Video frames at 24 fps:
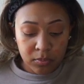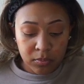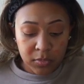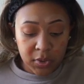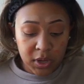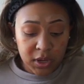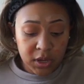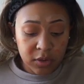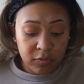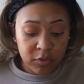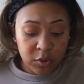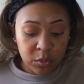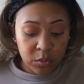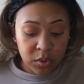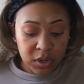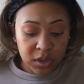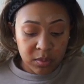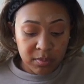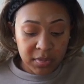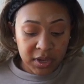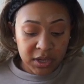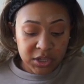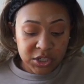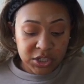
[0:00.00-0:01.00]
And if you want to
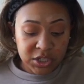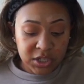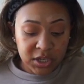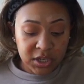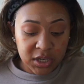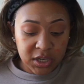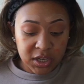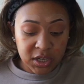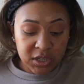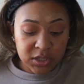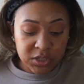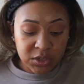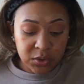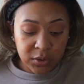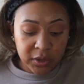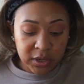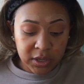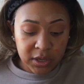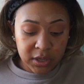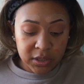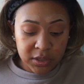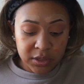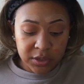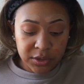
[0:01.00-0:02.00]
make sure it is your
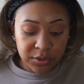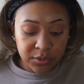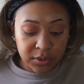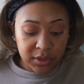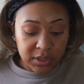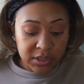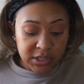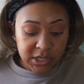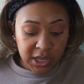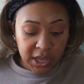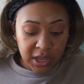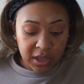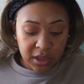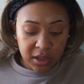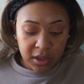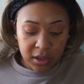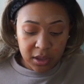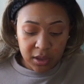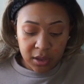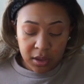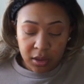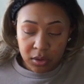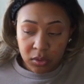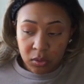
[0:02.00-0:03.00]
color, you can take
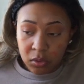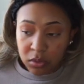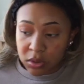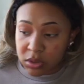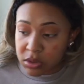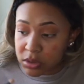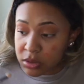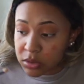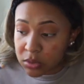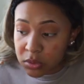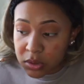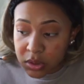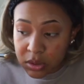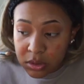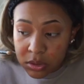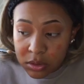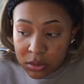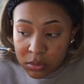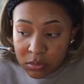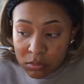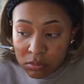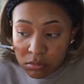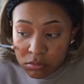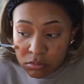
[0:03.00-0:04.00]
it and you can just do this.